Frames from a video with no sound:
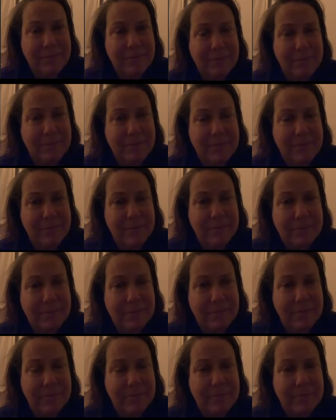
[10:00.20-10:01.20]

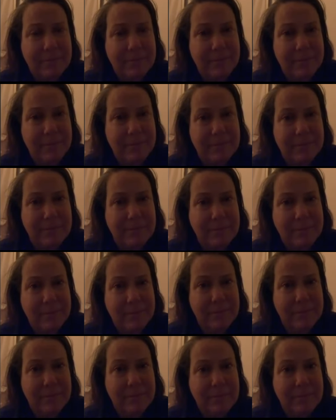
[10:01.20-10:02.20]

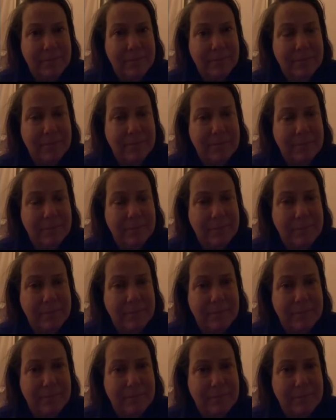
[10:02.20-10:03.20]

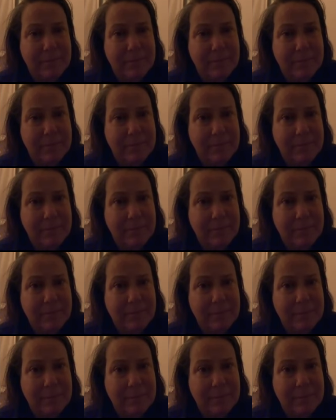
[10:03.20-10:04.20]

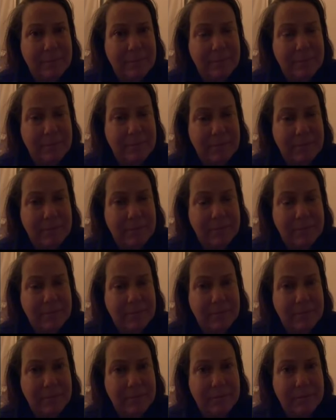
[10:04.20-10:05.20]

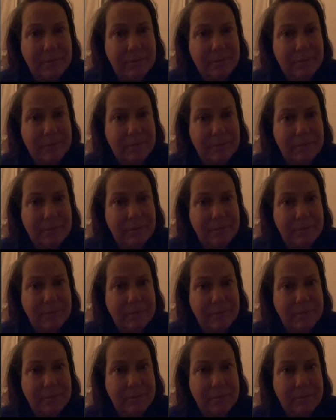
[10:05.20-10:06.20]

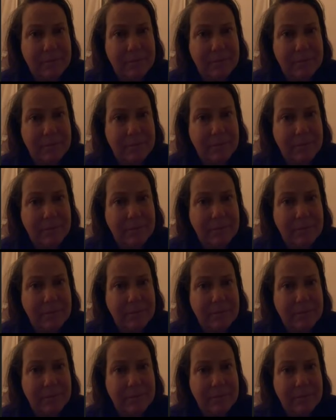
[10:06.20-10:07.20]

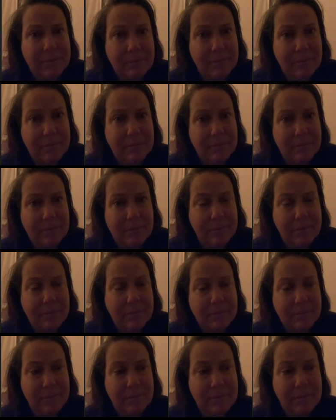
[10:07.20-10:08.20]
[no speech]